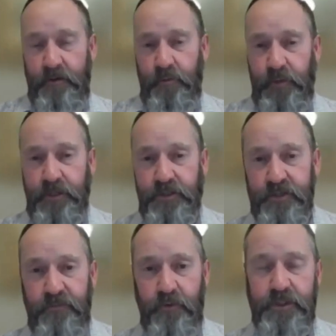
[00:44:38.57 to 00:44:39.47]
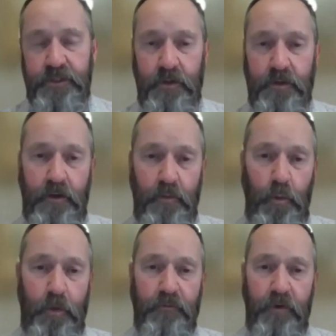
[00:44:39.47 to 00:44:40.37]
we can just focus on
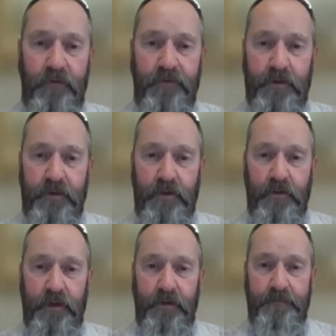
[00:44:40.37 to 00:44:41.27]
one rather than the other.